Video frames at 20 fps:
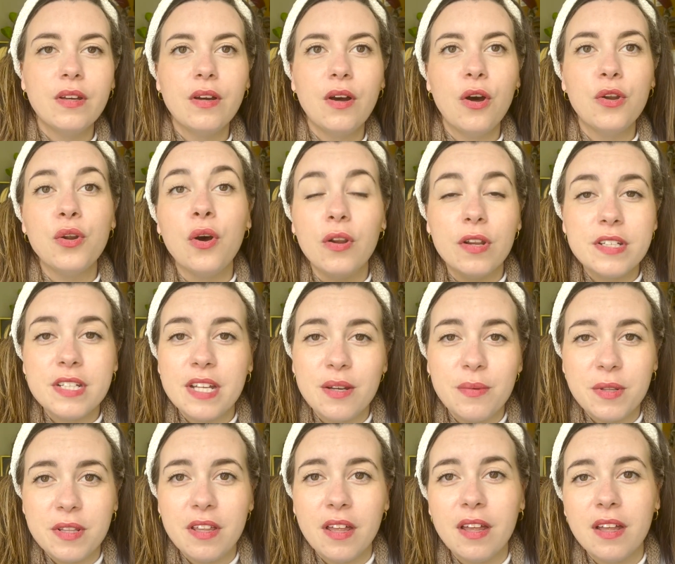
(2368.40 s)
holiday
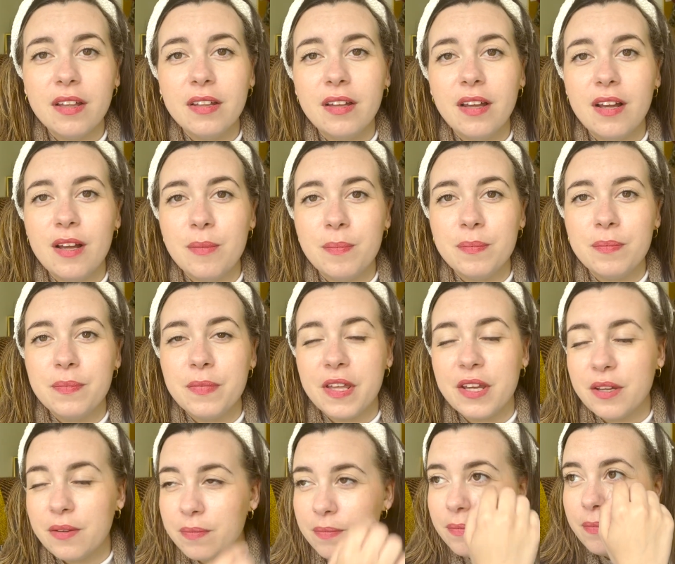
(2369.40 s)
with her.
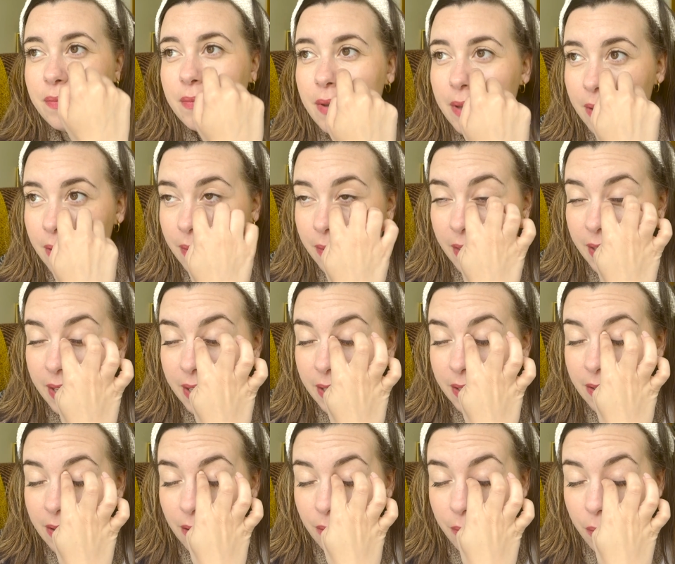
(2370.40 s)
They
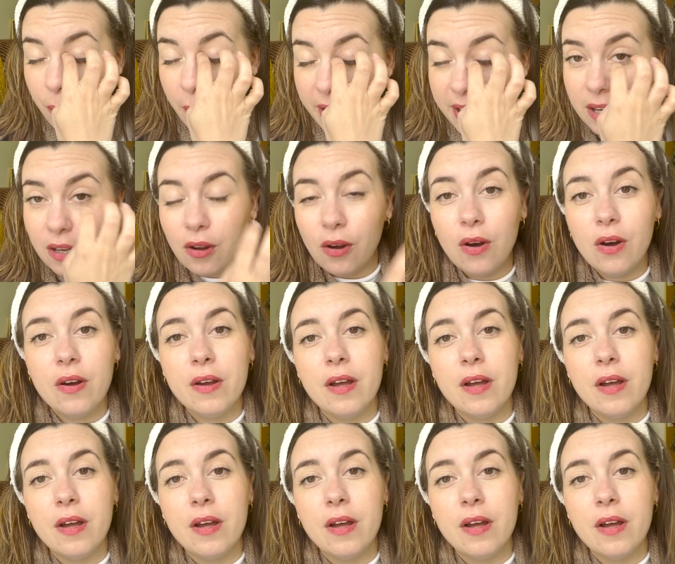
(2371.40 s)
go away a lot,